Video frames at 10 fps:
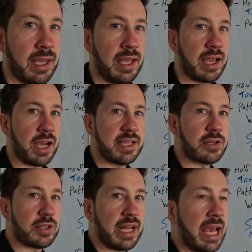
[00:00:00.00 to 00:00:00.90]
Hey guys,
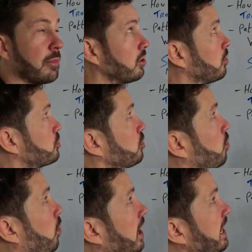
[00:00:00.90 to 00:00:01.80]
so today I'm going to go through
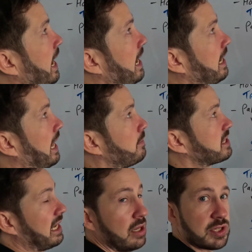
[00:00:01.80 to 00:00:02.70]
why LLMs
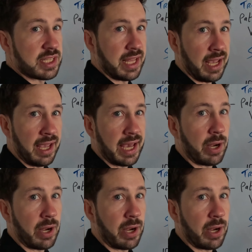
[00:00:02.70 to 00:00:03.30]
hallucinate.